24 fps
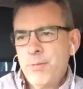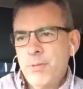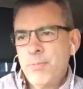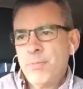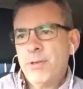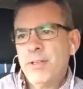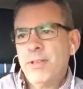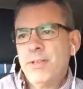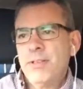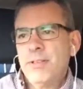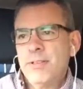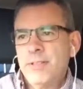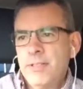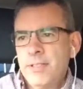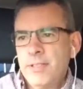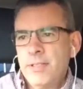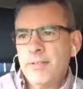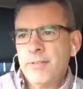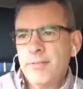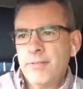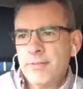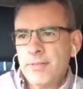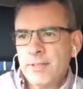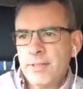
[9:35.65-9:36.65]
But
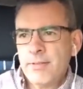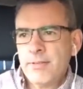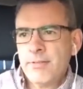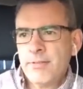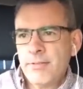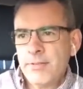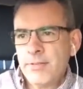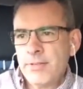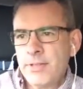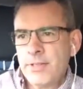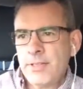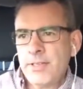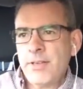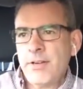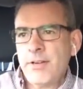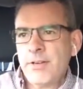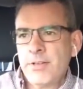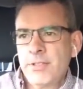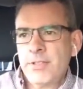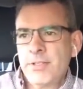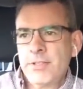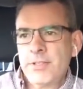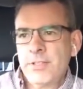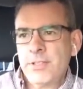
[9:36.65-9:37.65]
the
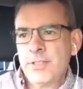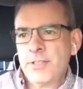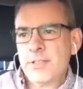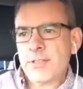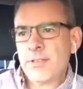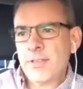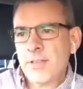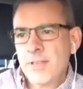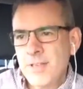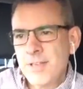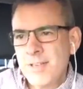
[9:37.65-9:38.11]
narcissist,